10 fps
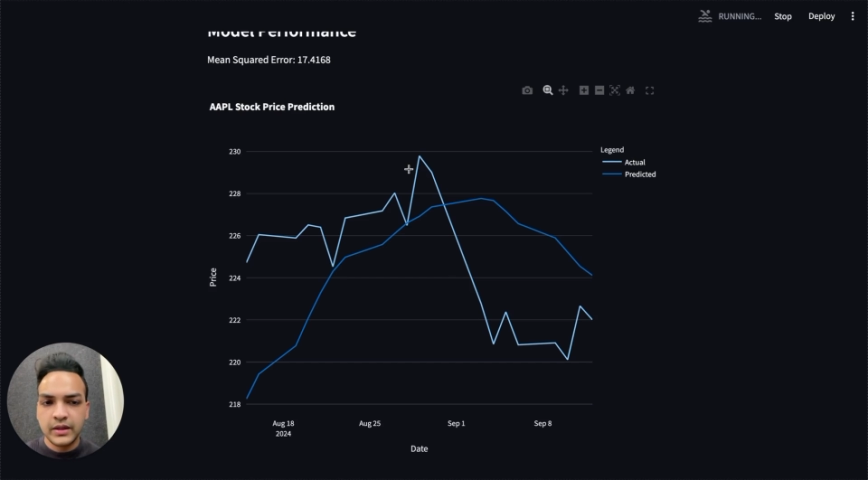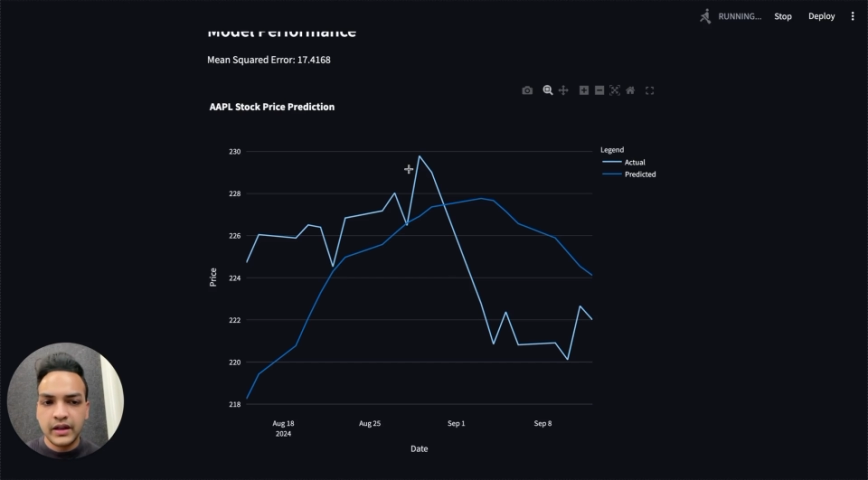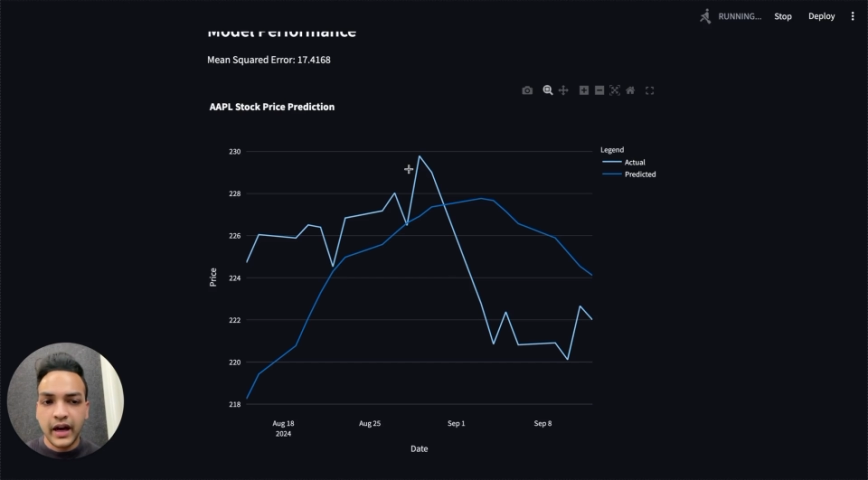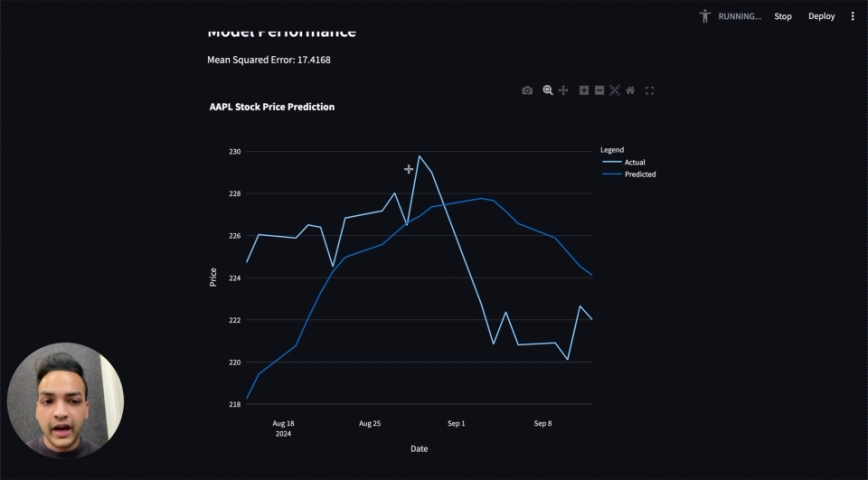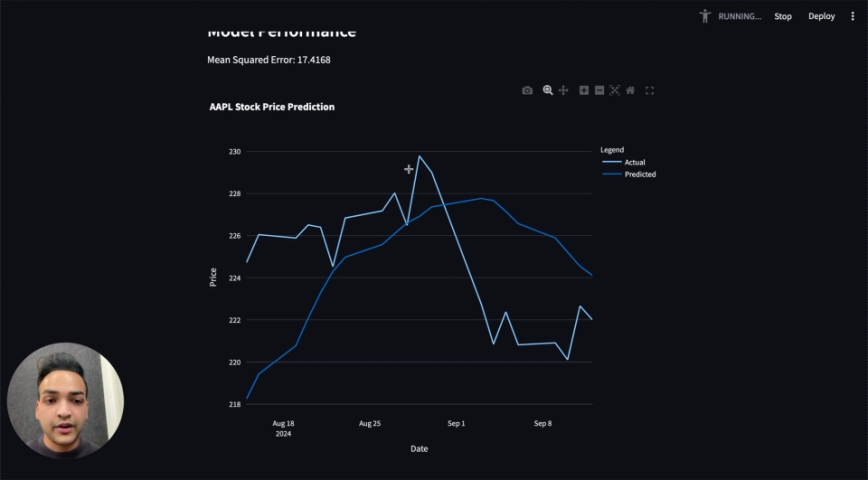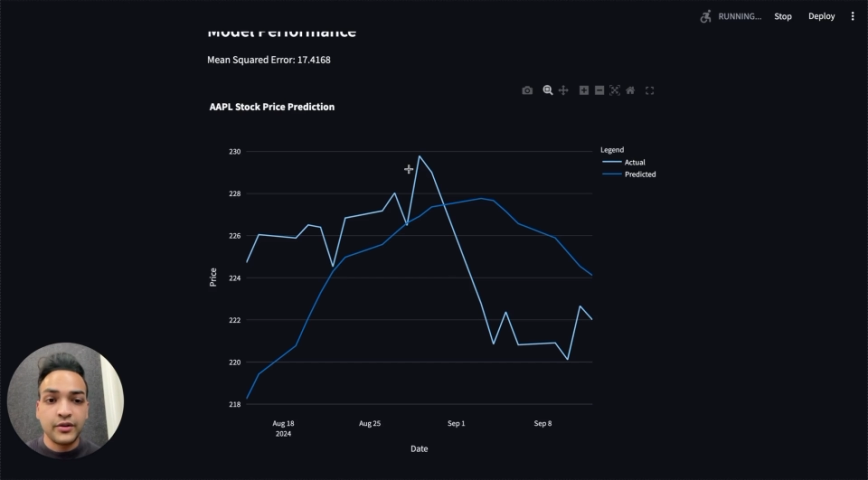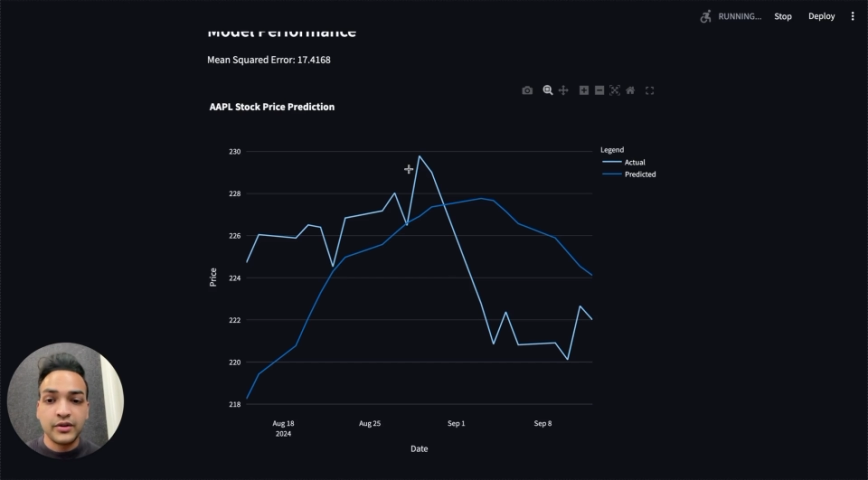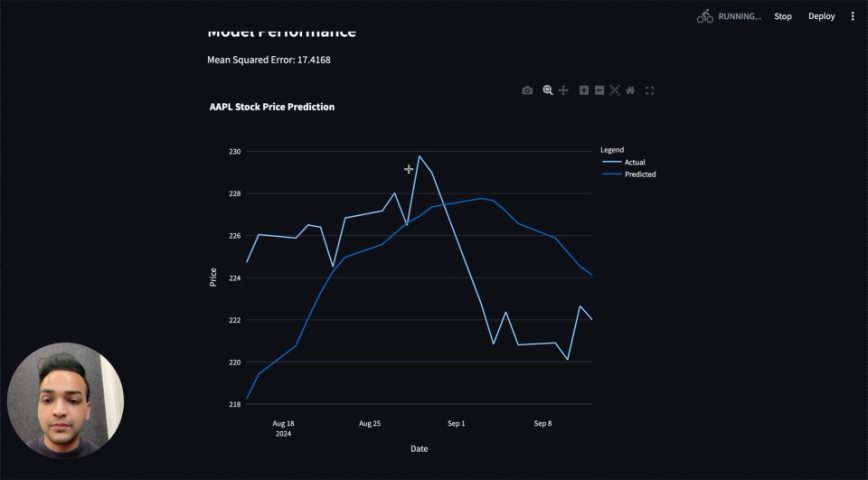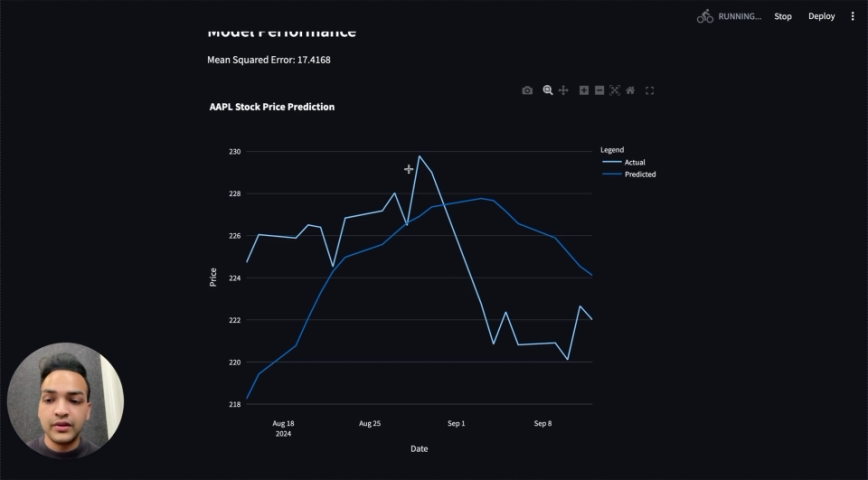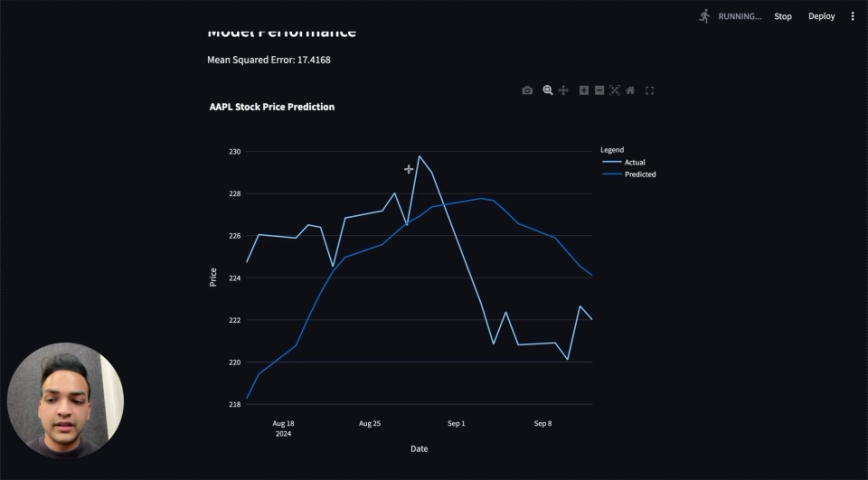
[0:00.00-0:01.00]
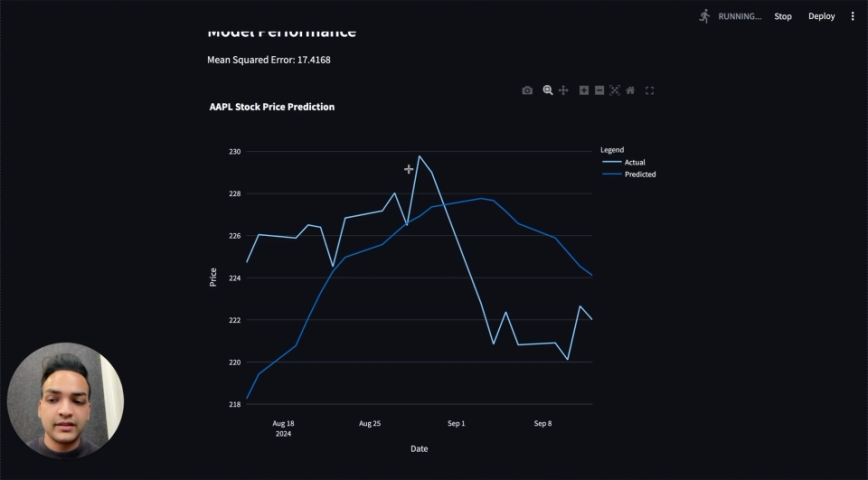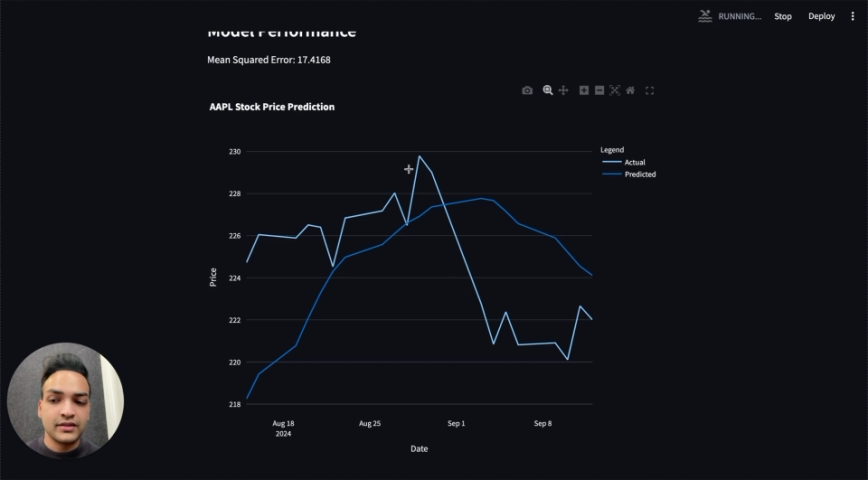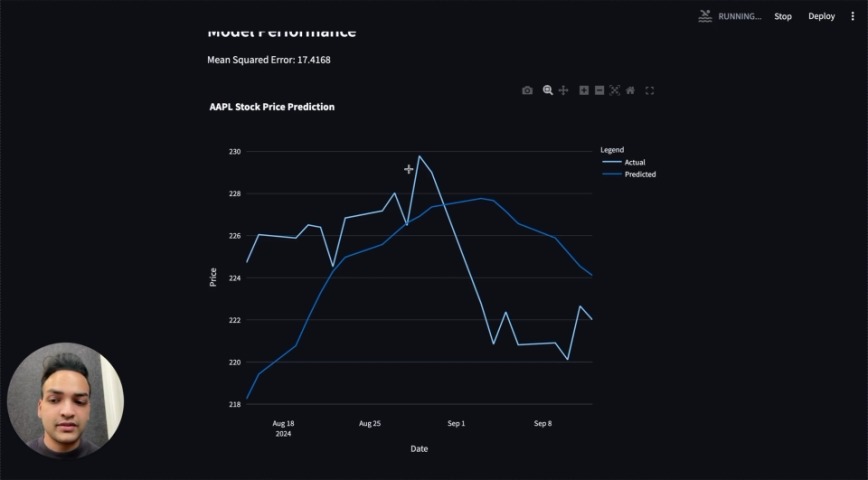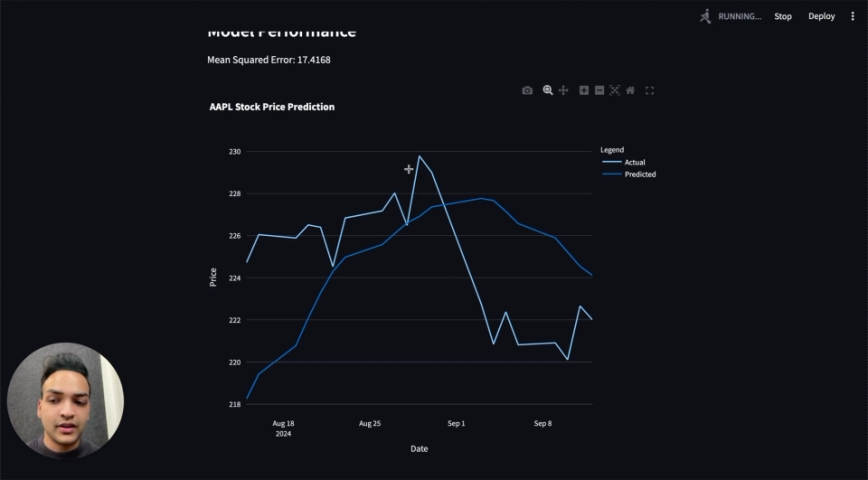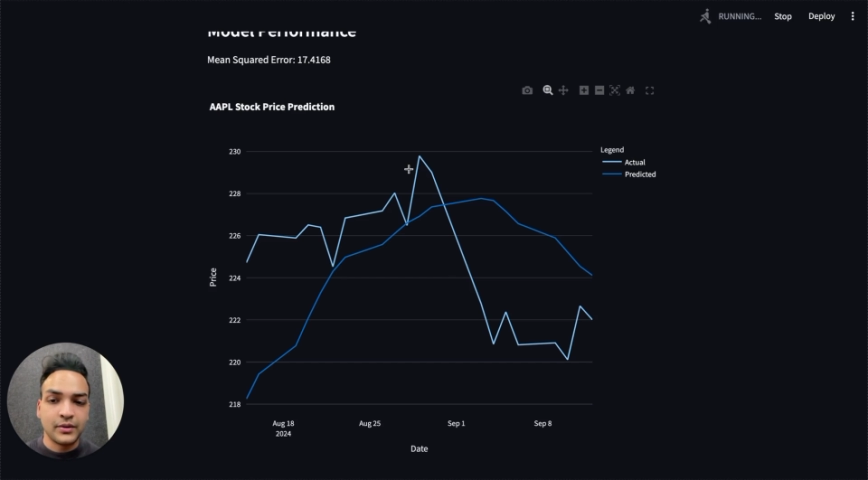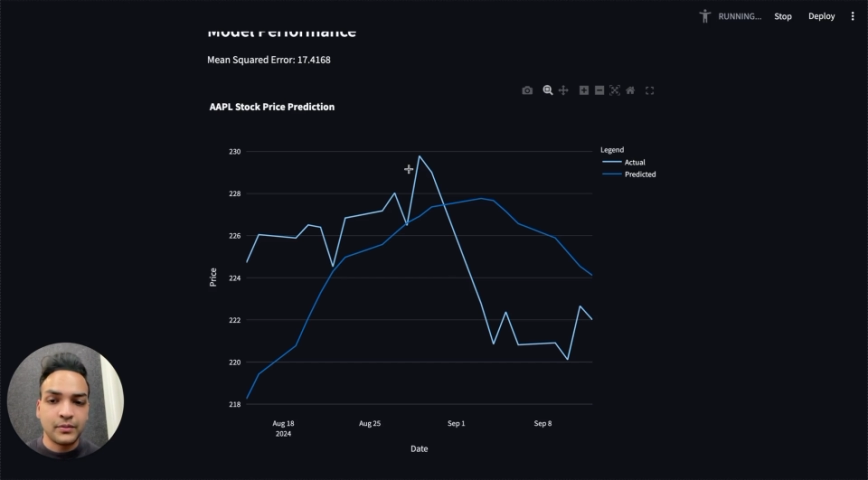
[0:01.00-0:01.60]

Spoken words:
accurately predict the stock